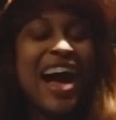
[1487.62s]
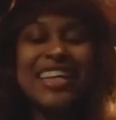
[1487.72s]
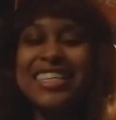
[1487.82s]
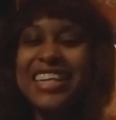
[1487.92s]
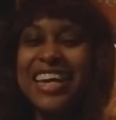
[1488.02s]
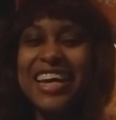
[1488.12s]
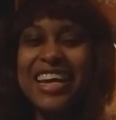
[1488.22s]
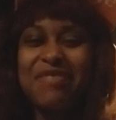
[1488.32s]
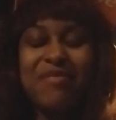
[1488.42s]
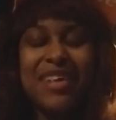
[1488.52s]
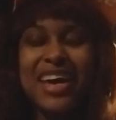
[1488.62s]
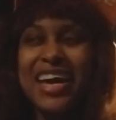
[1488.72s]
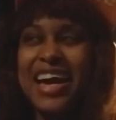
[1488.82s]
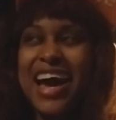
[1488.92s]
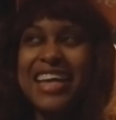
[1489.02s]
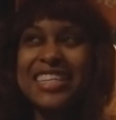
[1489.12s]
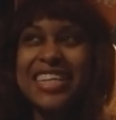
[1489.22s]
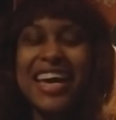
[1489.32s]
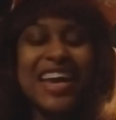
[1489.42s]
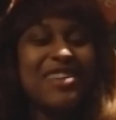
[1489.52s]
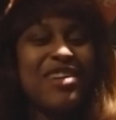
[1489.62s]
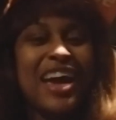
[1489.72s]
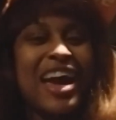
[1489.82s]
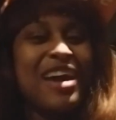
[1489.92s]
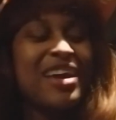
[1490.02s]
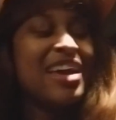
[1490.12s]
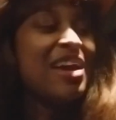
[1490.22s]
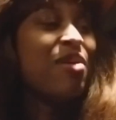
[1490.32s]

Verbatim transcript: I said, man, I said, you can't,